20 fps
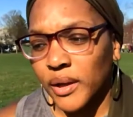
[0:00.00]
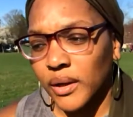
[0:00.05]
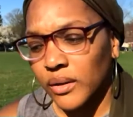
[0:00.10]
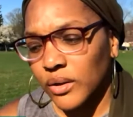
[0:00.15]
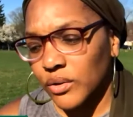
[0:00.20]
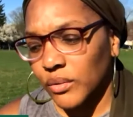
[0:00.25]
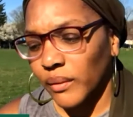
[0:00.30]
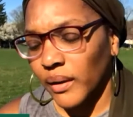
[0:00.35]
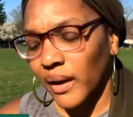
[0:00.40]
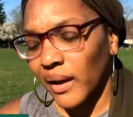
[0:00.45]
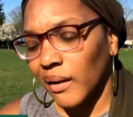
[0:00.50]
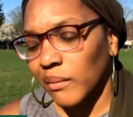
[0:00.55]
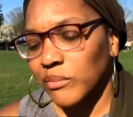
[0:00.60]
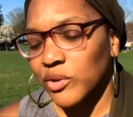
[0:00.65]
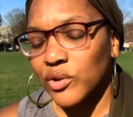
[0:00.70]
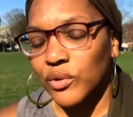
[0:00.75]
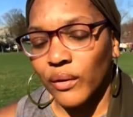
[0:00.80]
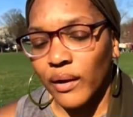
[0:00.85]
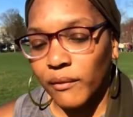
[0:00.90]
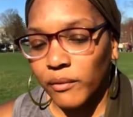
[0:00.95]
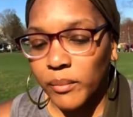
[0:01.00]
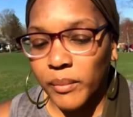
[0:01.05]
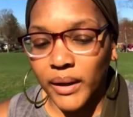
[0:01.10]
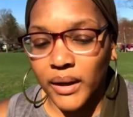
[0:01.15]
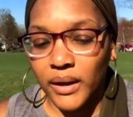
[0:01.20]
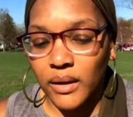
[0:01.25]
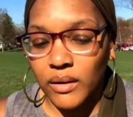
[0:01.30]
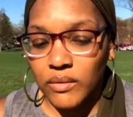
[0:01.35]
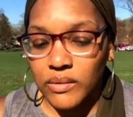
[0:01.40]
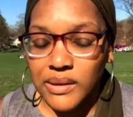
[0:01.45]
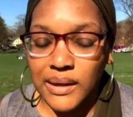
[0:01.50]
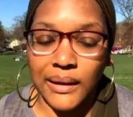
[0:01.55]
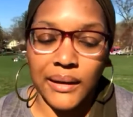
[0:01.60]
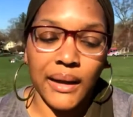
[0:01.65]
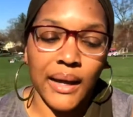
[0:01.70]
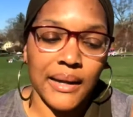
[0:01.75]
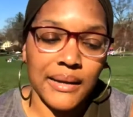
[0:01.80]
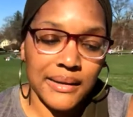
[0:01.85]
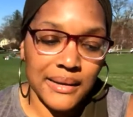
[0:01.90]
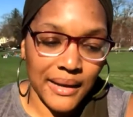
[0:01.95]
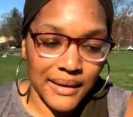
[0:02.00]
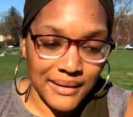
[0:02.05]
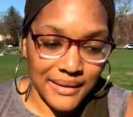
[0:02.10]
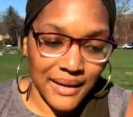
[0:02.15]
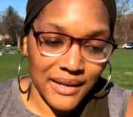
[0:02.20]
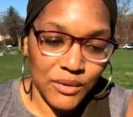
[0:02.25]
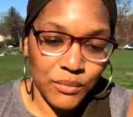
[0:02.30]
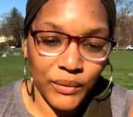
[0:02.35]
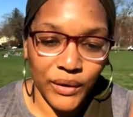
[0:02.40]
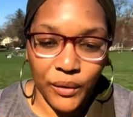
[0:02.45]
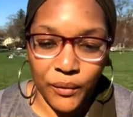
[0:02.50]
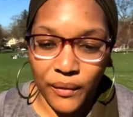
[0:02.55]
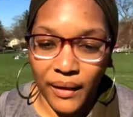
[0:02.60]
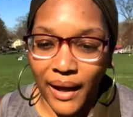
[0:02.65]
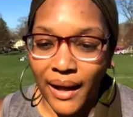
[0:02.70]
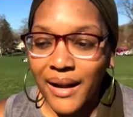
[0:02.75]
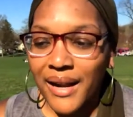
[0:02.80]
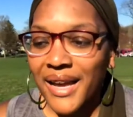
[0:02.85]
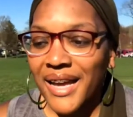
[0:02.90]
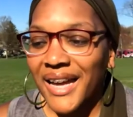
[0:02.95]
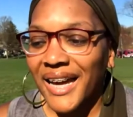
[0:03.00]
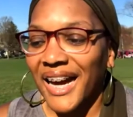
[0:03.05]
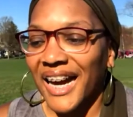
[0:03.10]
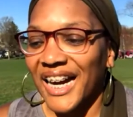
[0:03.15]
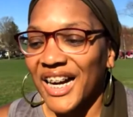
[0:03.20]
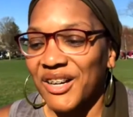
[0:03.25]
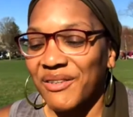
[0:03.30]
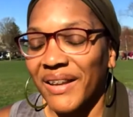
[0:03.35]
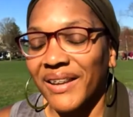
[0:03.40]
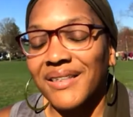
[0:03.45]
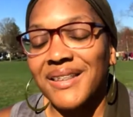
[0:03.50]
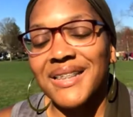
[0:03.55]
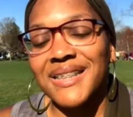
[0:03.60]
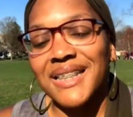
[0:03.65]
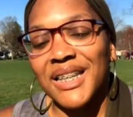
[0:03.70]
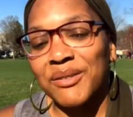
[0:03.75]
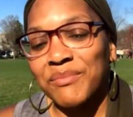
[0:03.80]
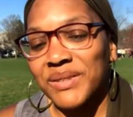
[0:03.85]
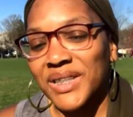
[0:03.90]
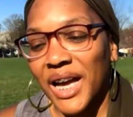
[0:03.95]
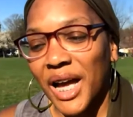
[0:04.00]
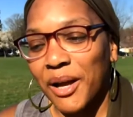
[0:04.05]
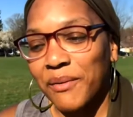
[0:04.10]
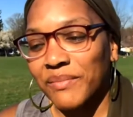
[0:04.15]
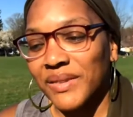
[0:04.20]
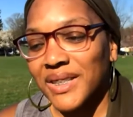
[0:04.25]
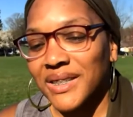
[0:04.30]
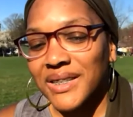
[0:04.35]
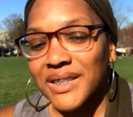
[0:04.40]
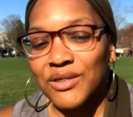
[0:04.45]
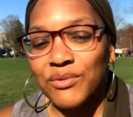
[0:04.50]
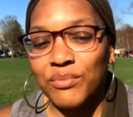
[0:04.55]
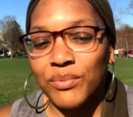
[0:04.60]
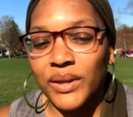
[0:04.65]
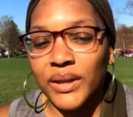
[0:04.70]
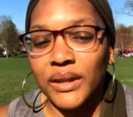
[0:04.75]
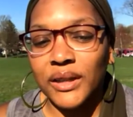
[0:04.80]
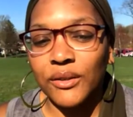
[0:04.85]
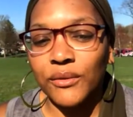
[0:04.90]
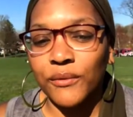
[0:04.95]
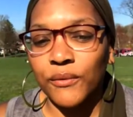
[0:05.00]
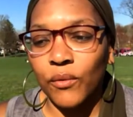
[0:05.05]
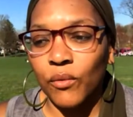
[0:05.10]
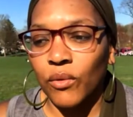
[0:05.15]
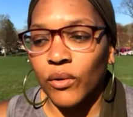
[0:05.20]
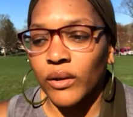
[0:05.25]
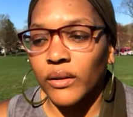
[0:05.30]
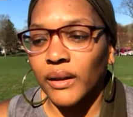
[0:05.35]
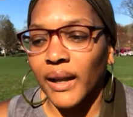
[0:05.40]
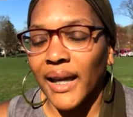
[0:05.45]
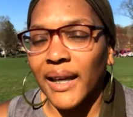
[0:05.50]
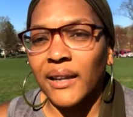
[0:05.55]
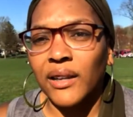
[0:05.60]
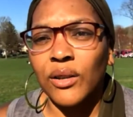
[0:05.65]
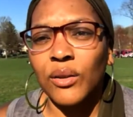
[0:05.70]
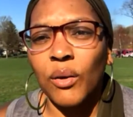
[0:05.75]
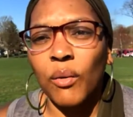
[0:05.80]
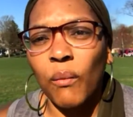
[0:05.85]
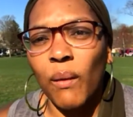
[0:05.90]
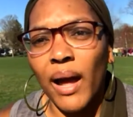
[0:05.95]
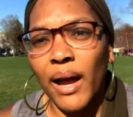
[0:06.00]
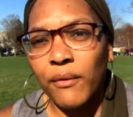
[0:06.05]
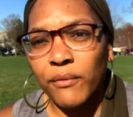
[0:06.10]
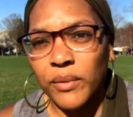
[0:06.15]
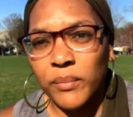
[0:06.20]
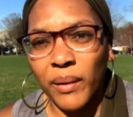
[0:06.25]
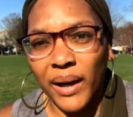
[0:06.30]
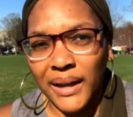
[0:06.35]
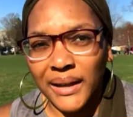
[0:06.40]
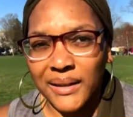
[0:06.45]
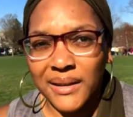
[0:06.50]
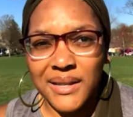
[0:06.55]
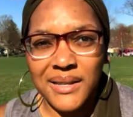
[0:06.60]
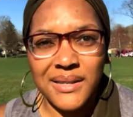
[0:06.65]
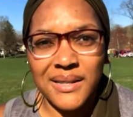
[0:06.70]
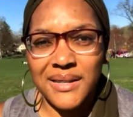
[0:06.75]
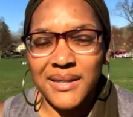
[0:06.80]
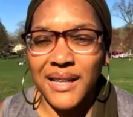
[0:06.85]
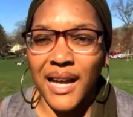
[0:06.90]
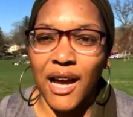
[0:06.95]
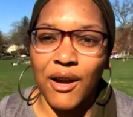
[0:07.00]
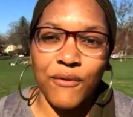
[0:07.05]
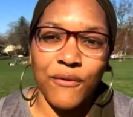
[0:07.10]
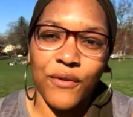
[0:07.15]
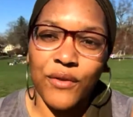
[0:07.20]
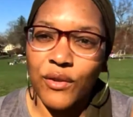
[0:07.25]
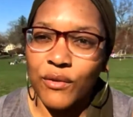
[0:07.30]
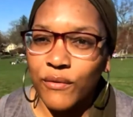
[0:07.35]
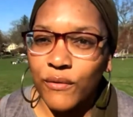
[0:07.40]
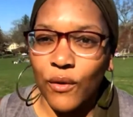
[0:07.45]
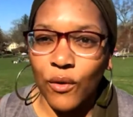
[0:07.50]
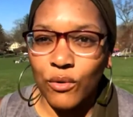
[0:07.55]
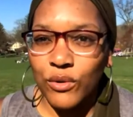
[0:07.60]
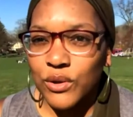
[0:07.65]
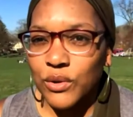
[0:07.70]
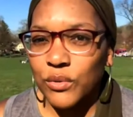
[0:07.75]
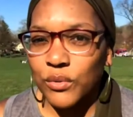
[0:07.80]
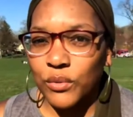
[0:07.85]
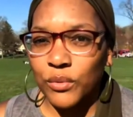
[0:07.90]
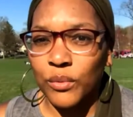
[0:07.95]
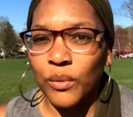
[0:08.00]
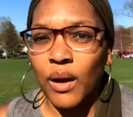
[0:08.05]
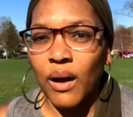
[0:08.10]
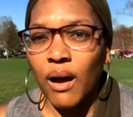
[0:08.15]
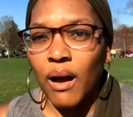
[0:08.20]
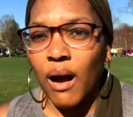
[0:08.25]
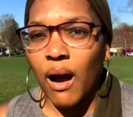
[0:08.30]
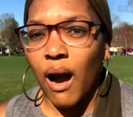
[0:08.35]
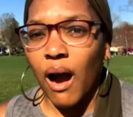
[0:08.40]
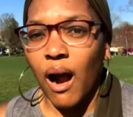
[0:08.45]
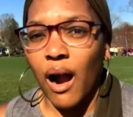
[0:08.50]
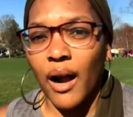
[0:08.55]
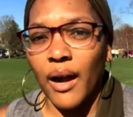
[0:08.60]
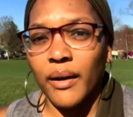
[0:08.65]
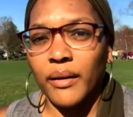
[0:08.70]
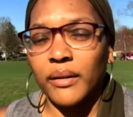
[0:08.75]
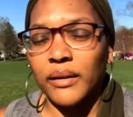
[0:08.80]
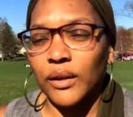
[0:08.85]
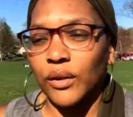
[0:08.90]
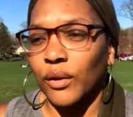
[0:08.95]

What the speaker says: to it. And I'm sure everybody knows, like, yes, yes, yes, we know that. At the same time, this is really for, like, everybody. This is not for the folks who are,